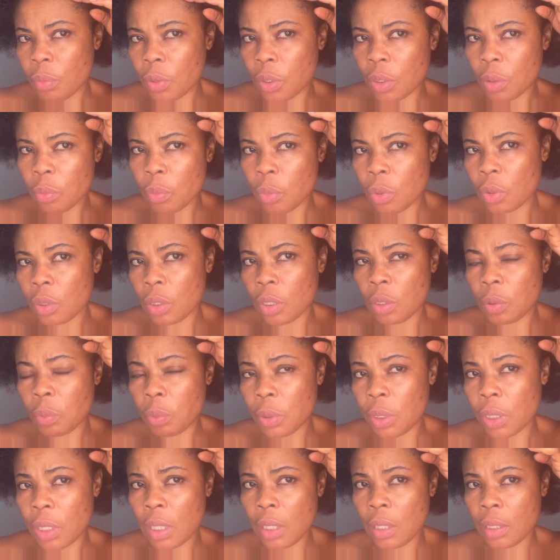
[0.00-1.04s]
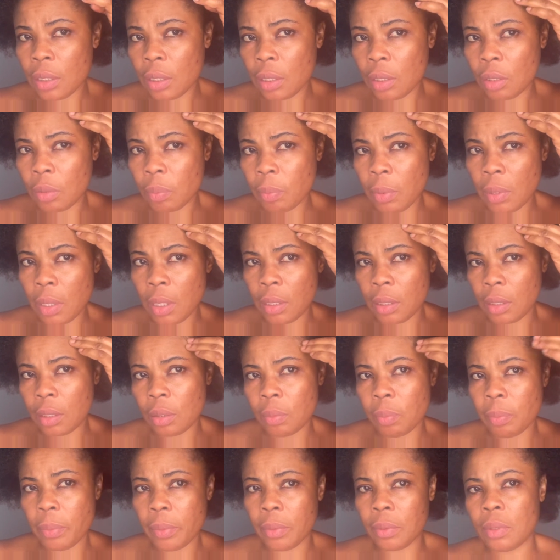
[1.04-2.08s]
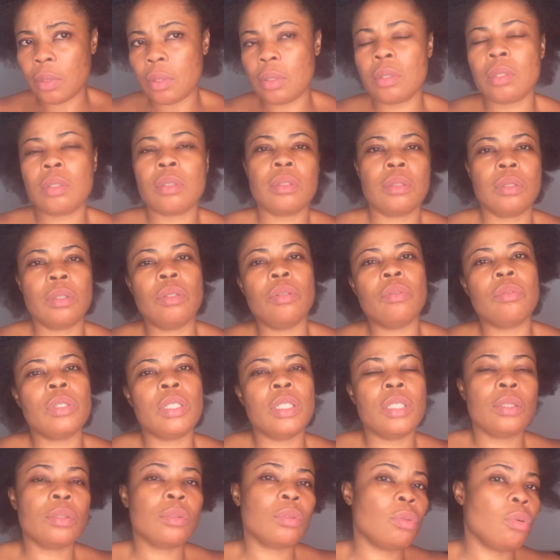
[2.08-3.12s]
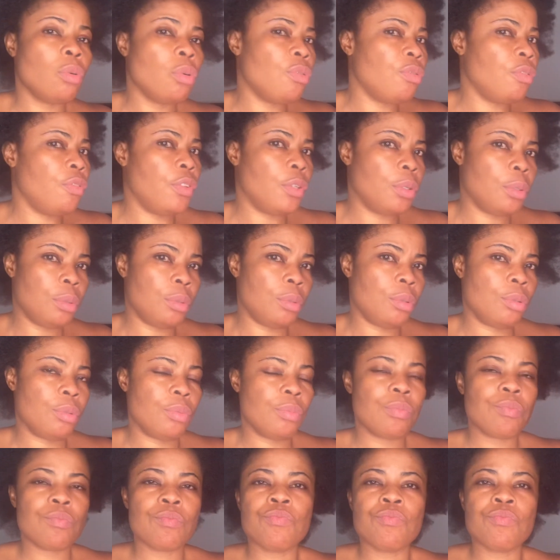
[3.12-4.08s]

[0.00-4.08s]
most especially this place, but not really so obvious.